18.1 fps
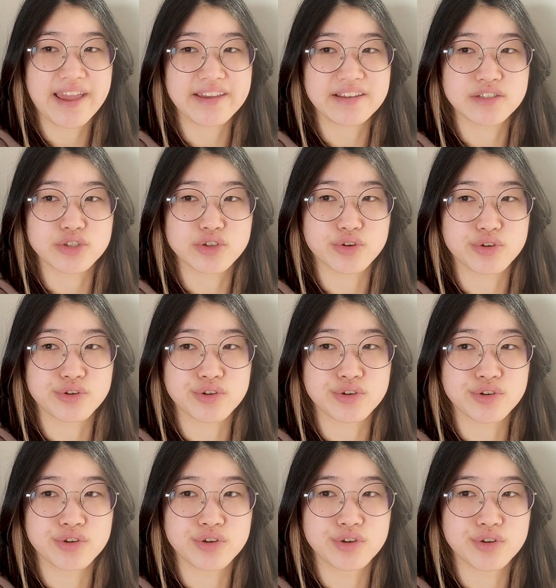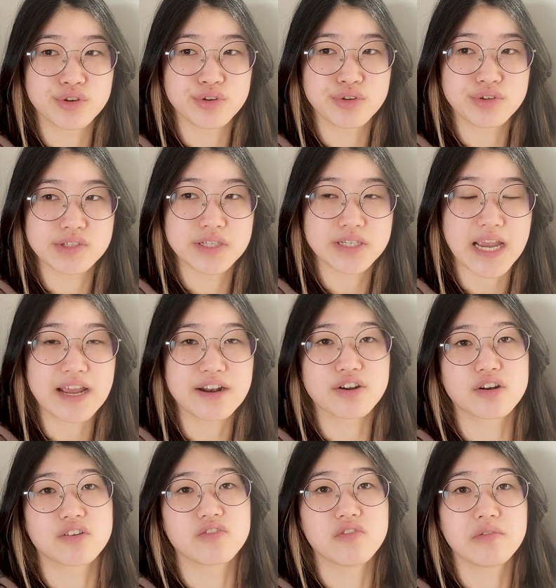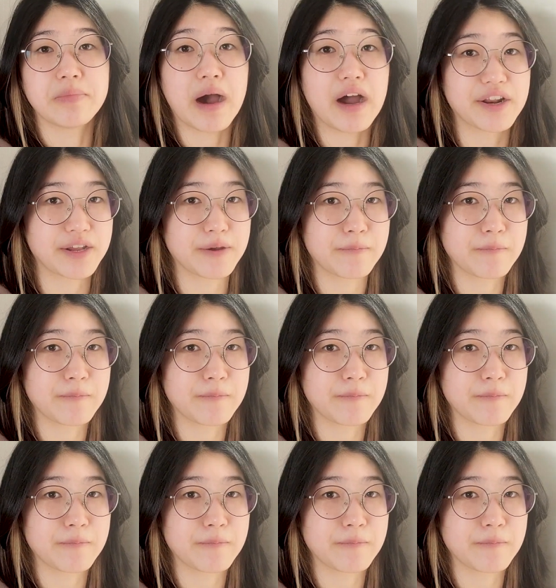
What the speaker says: a certain standard of a body.